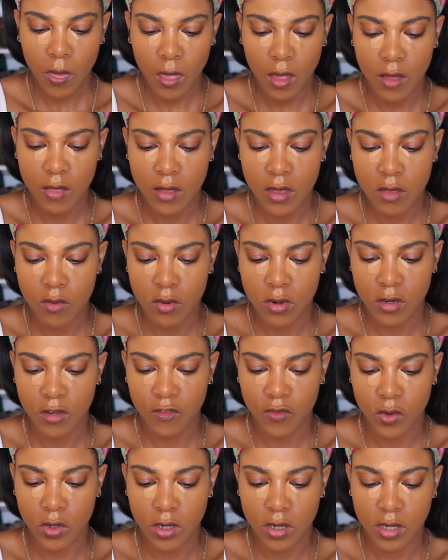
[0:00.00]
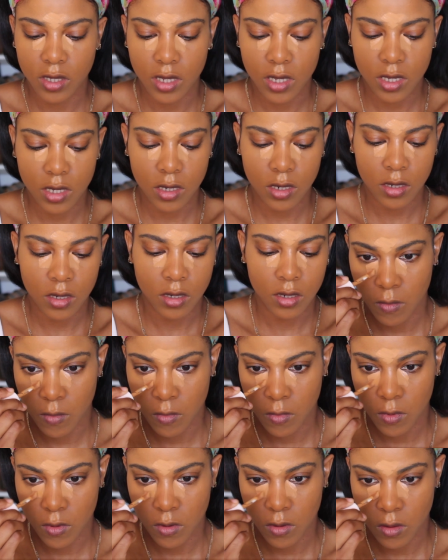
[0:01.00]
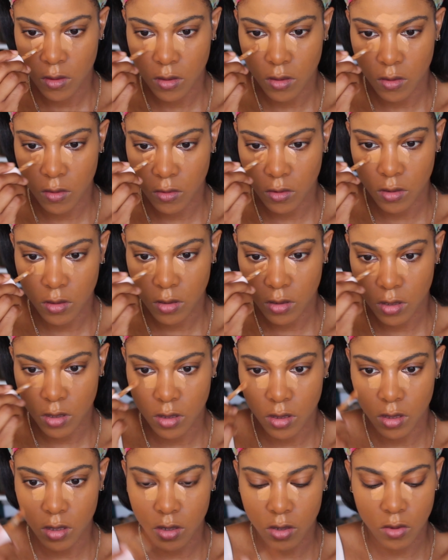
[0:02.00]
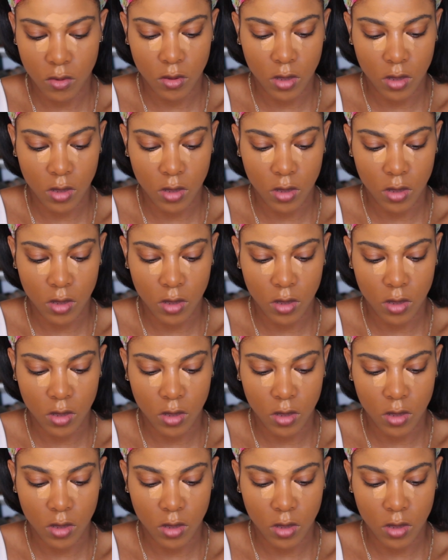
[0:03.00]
And this one is 410. So just a little